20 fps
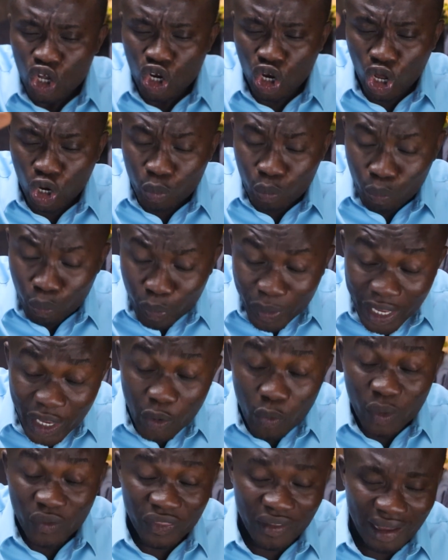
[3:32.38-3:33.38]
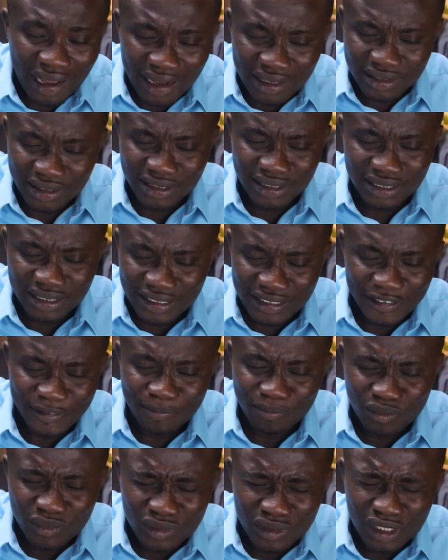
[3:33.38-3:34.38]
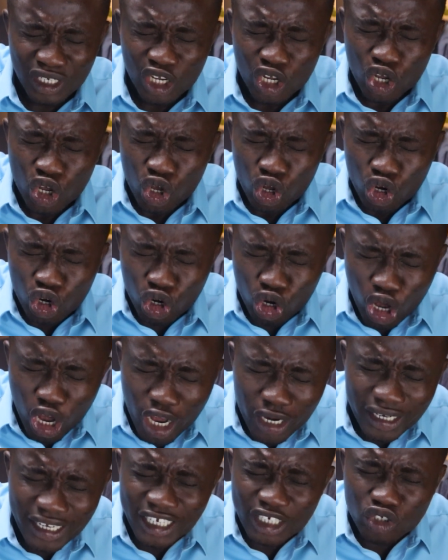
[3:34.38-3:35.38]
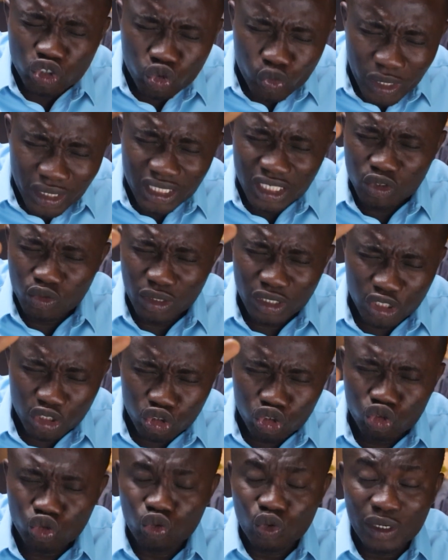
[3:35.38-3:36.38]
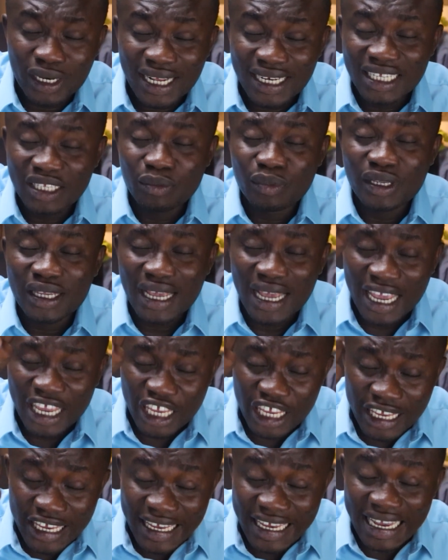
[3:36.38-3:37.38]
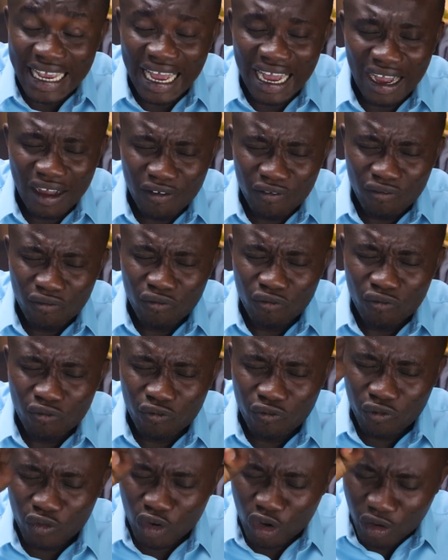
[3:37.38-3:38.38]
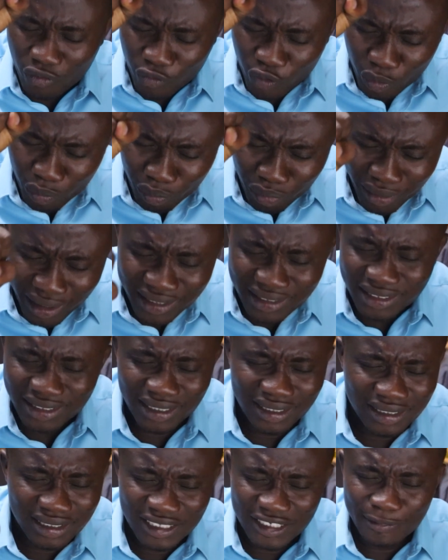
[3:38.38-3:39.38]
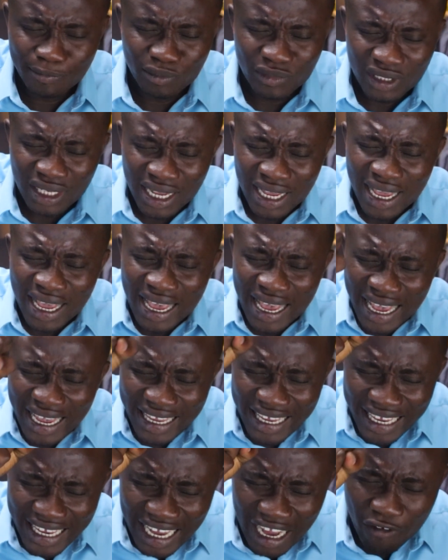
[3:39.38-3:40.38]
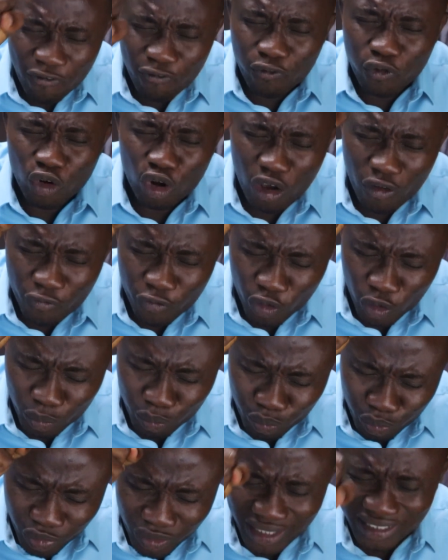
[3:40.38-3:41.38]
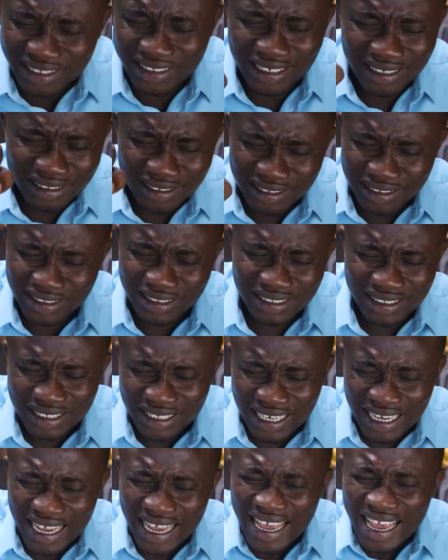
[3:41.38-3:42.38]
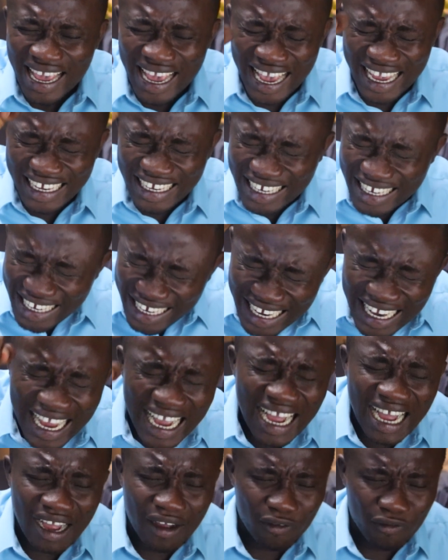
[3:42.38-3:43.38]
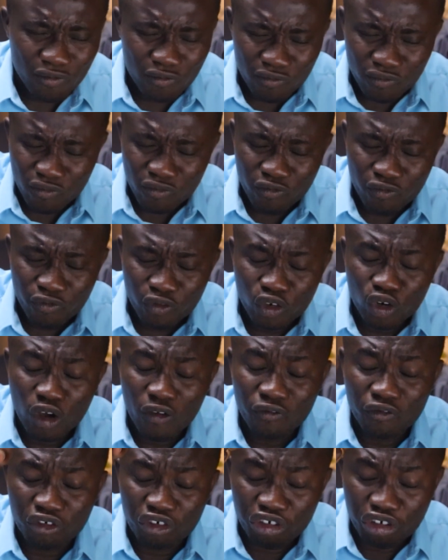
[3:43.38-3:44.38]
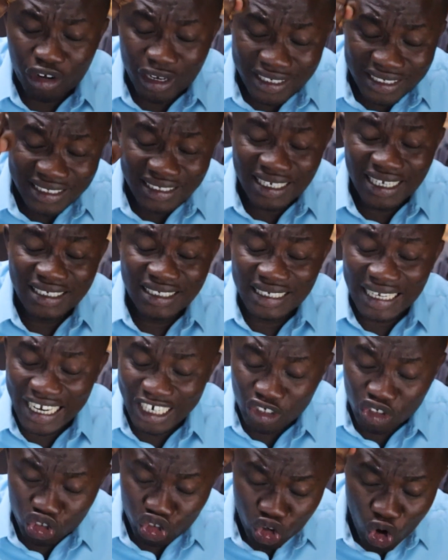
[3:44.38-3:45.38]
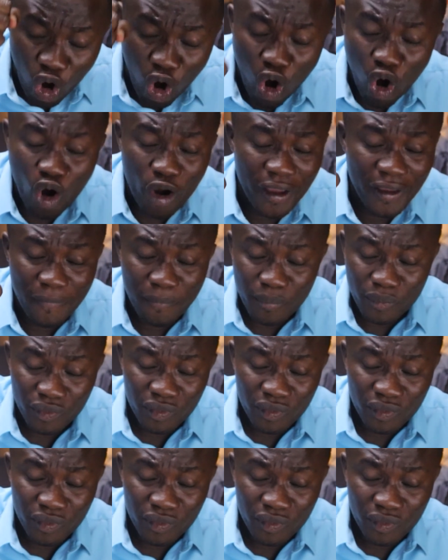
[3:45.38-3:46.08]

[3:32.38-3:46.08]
Lord, be with us. Lord, in 2022, let it be a year full of your blessings, a year full of your presence, a year full of greatness and joy.